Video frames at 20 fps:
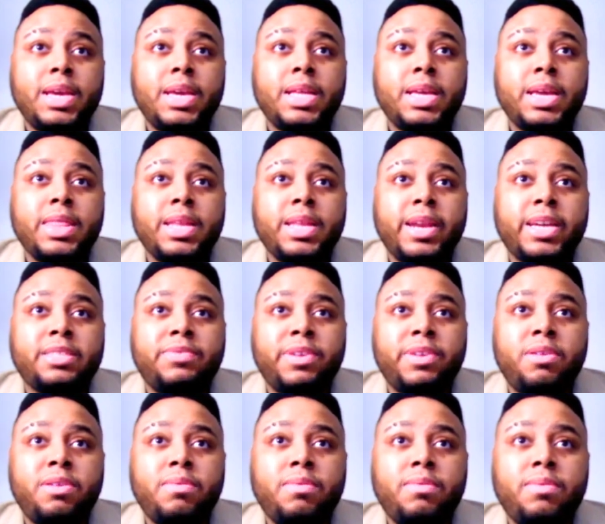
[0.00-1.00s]
in the next
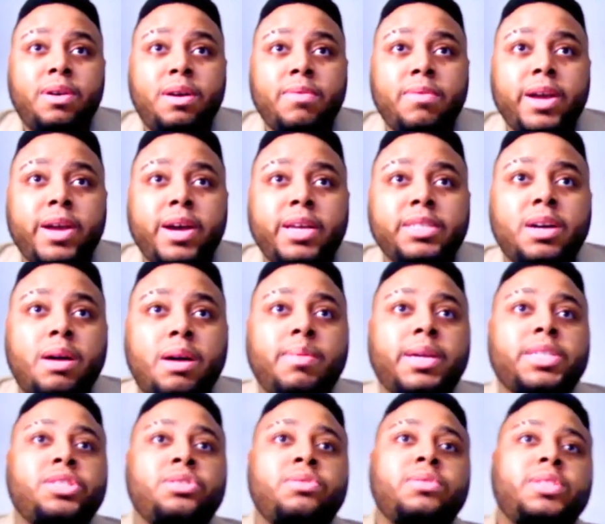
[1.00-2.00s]
video. All right, guys, God
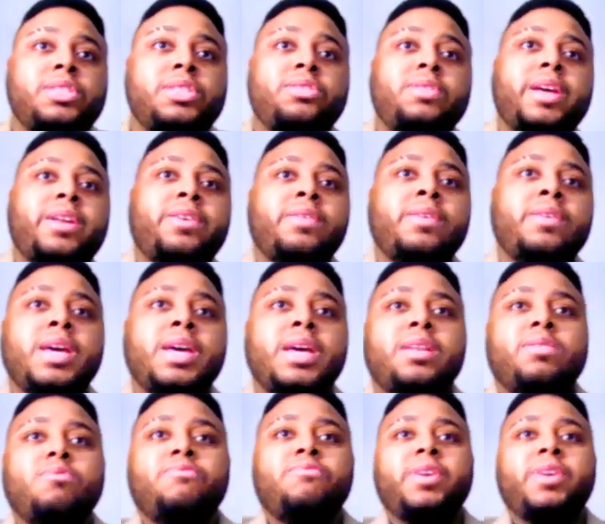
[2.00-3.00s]
bless you. See you later.
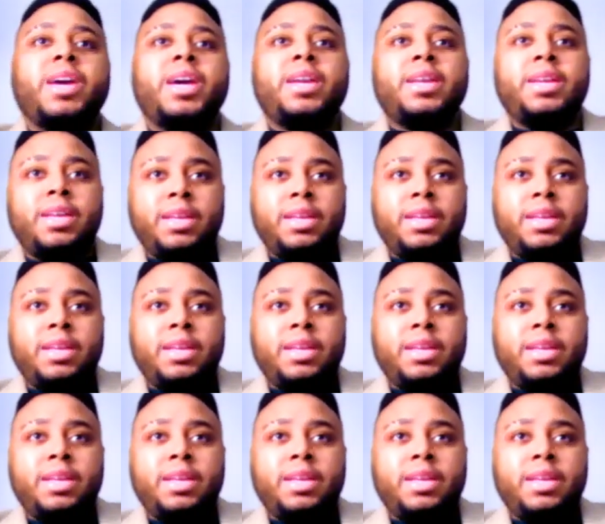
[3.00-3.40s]
Don't forget